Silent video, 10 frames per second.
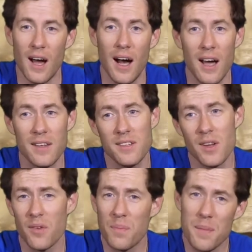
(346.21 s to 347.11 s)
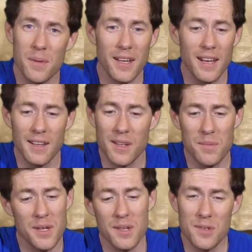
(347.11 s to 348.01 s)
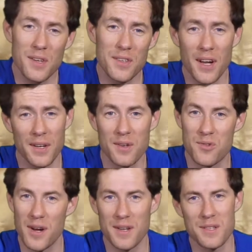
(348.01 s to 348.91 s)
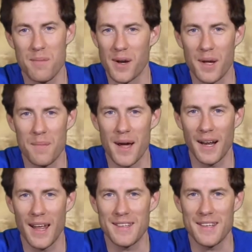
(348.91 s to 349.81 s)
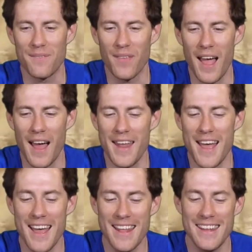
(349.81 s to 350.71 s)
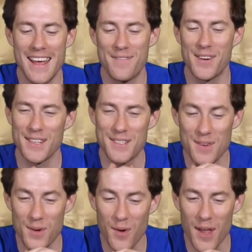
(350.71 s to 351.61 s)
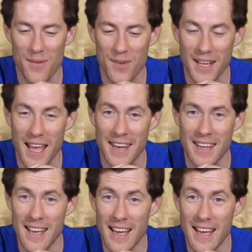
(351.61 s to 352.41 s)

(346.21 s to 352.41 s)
And if people are killing them, you can use the Tide of the Traders to bring them back later. And they've got to do it all over again.